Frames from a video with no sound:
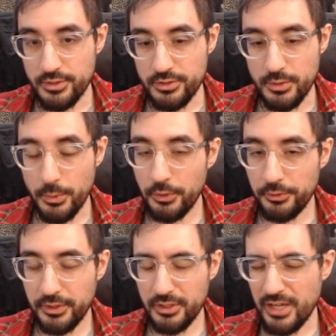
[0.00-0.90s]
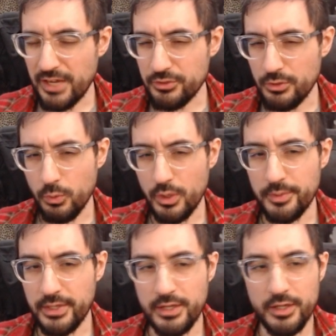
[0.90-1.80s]
you are only going to have to do one
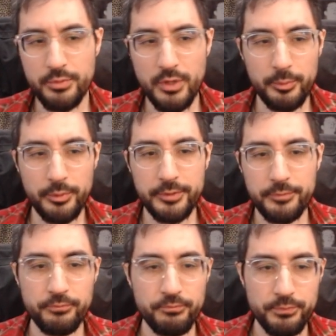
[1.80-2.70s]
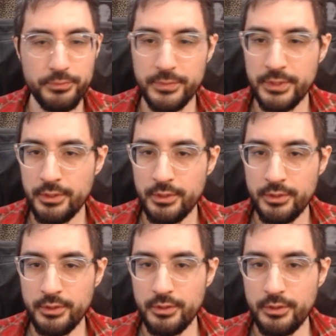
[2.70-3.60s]
mechanic probably.
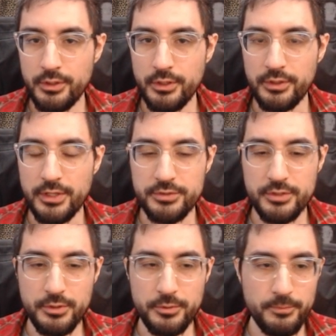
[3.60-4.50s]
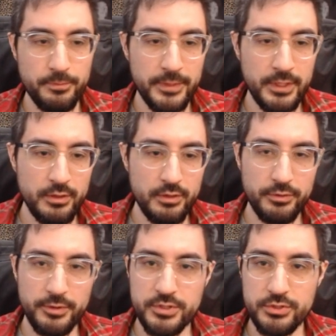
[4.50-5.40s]
Okay, so
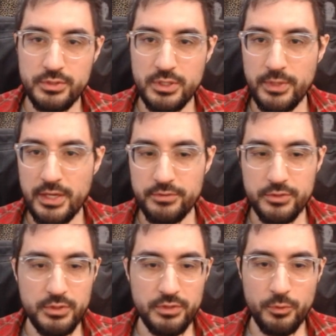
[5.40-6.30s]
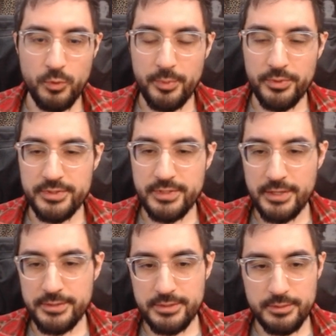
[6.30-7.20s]
for this tree, we have 2 different weapon
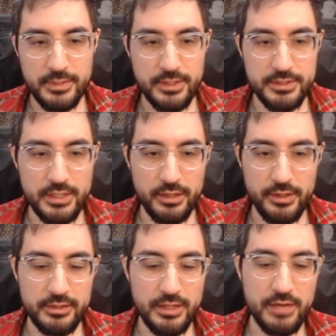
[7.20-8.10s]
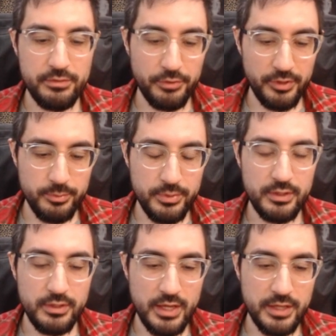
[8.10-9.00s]
sets because I like to have a really
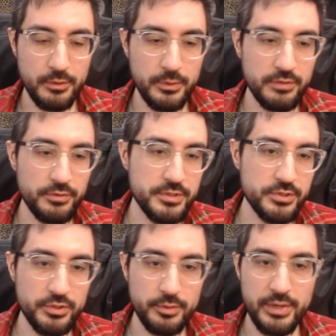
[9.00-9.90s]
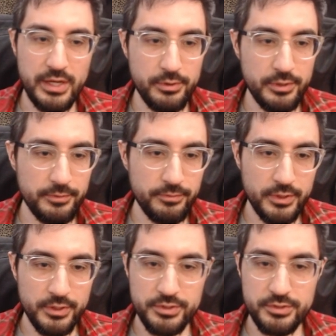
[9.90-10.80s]
big AoE for Sigil of Power.
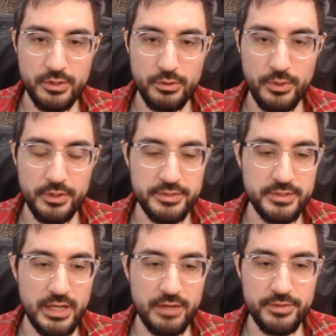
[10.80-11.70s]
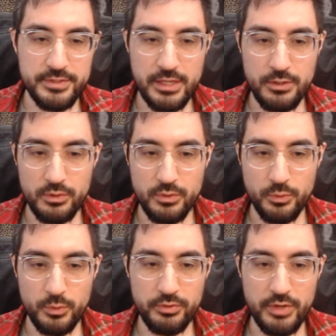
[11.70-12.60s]
So when our staff is out,
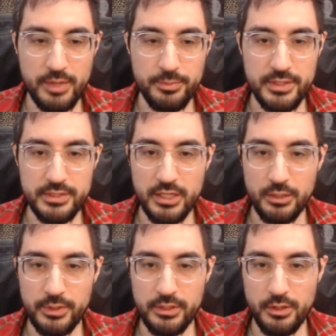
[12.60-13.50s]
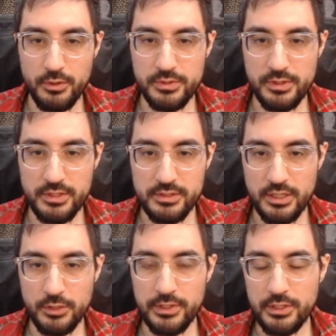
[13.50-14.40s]
we grab these AoE nodes and these
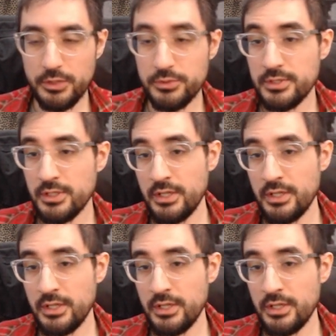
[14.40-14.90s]
AoE nodes.